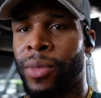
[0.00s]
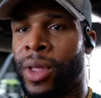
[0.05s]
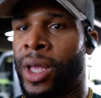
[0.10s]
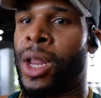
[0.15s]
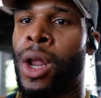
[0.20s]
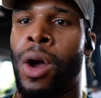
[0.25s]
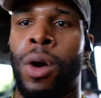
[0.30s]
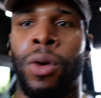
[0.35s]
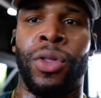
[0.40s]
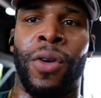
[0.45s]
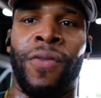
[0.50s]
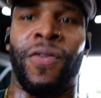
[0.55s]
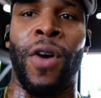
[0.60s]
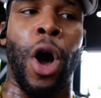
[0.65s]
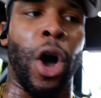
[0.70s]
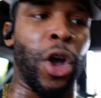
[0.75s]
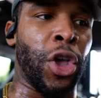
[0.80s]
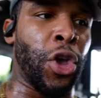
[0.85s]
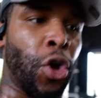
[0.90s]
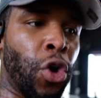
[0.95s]
you know, the
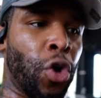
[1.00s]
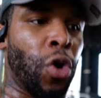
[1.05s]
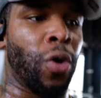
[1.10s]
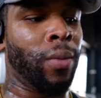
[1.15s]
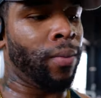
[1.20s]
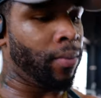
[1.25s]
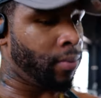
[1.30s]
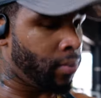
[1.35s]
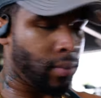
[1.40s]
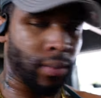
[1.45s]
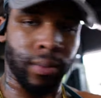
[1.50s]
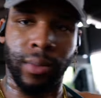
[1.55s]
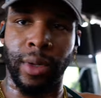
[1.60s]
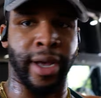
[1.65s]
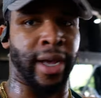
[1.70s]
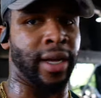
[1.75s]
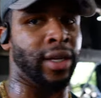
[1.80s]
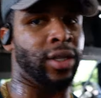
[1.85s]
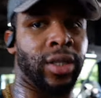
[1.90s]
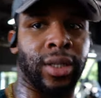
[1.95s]
volume
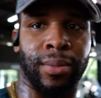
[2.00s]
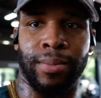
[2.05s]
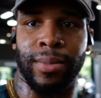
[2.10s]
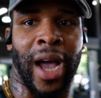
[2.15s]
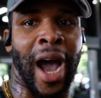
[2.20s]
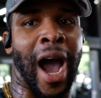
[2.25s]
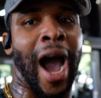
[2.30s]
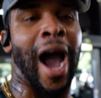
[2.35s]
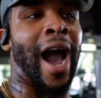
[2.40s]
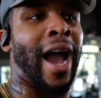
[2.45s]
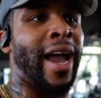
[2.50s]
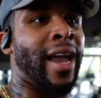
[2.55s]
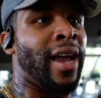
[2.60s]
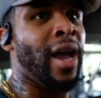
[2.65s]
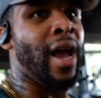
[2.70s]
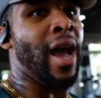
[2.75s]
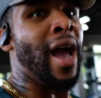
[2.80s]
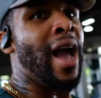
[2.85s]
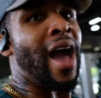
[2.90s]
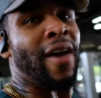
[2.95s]
is high.
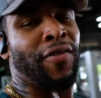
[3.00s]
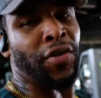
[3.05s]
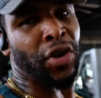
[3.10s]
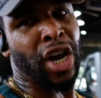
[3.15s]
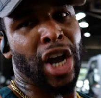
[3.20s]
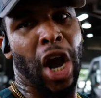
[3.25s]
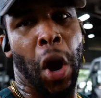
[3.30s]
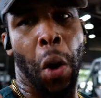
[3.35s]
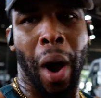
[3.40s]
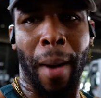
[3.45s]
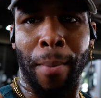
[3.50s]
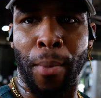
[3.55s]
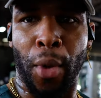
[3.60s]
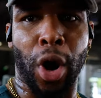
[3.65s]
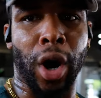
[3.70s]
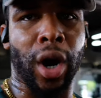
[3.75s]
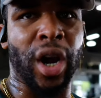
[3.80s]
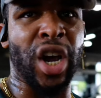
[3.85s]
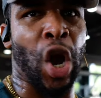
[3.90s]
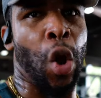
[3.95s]
If you can go up
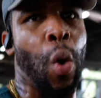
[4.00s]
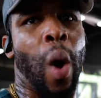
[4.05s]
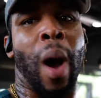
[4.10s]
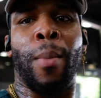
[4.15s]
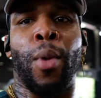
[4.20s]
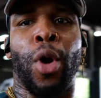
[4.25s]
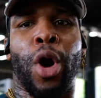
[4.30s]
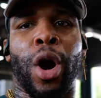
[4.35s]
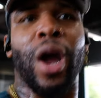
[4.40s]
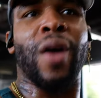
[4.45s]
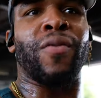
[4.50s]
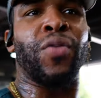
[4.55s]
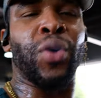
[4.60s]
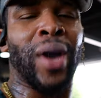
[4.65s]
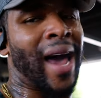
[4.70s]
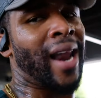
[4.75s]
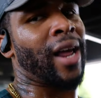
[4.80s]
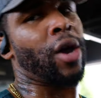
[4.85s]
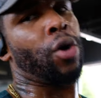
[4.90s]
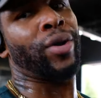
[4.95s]
more, go up more. If you
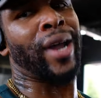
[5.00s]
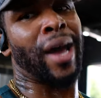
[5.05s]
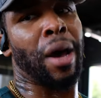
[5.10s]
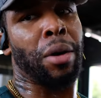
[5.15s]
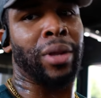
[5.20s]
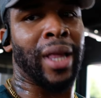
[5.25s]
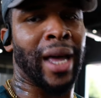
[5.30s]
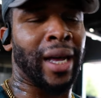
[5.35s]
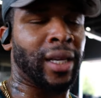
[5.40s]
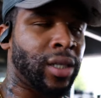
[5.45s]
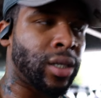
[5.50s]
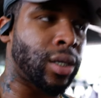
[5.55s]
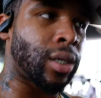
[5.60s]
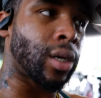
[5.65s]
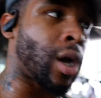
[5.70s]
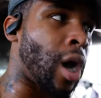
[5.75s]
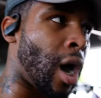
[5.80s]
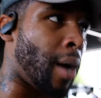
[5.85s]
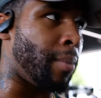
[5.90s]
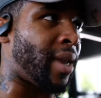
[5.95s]
gotta go down less,
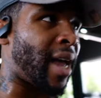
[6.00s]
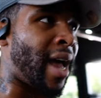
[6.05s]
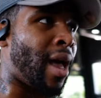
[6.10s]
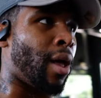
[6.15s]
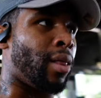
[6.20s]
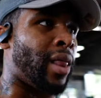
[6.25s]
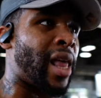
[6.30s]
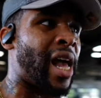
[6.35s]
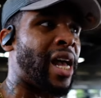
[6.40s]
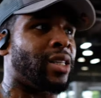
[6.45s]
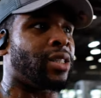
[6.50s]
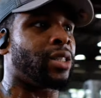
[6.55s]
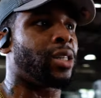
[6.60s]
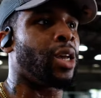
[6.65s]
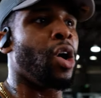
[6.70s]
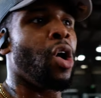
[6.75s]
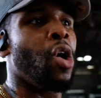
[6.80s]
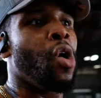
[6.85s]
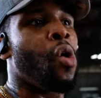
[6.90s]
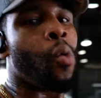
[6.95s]
come down less.
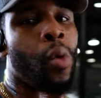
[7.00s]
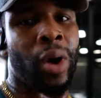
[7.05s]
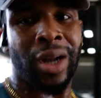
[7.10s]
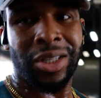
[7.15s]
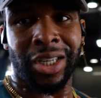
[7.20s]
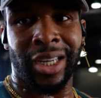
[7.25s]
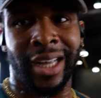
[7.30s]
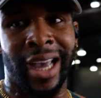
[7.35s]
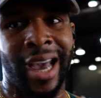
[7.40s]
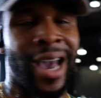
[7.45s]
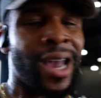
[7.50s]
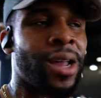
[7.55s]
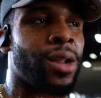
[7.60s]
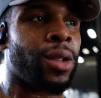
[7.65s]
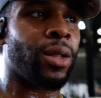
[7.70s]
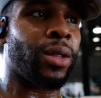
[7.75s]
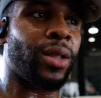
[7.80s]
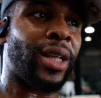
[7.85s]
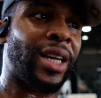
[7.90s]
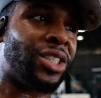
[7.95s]
Once again,
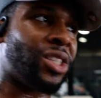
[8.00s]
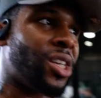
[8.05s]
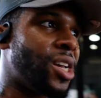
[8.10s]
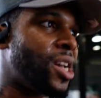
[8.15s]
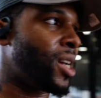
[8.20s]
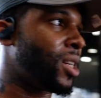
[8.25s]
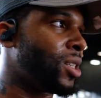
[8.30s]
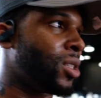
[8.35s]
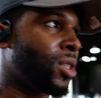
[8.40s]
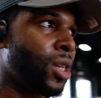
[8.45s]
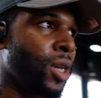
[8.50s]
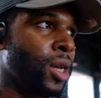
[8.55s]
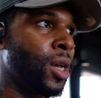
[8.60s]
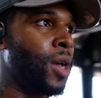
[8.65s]
this is